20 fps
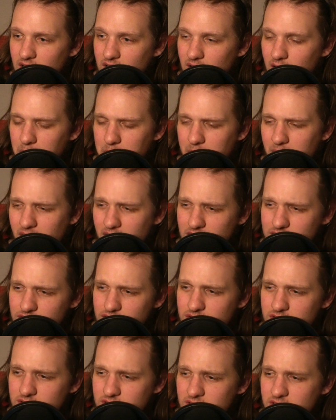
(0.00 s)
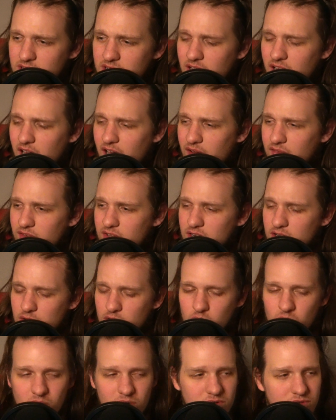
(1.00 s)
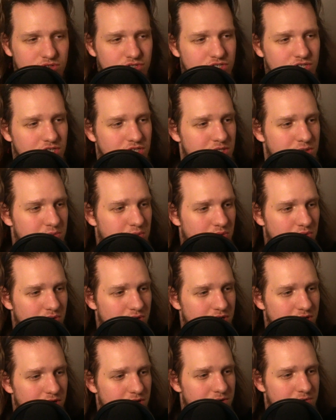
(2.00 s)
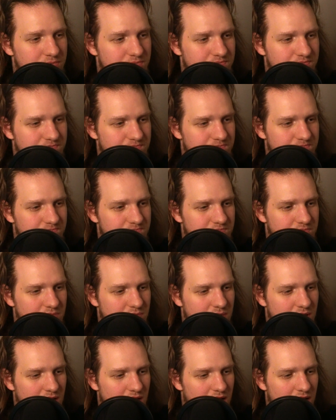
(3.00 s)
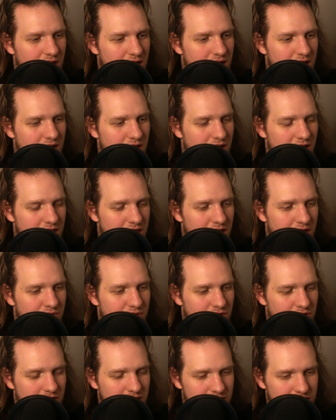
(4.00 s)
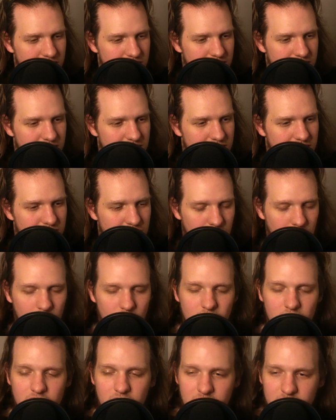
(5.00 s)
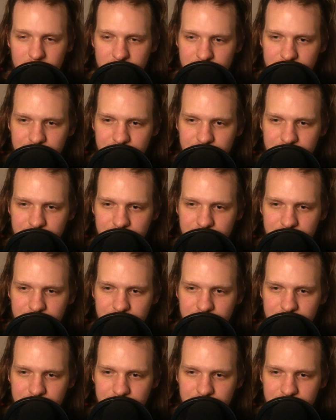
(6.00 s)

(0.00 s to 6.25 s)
Imagine having a grilled cheese burrito and they forget to grill it.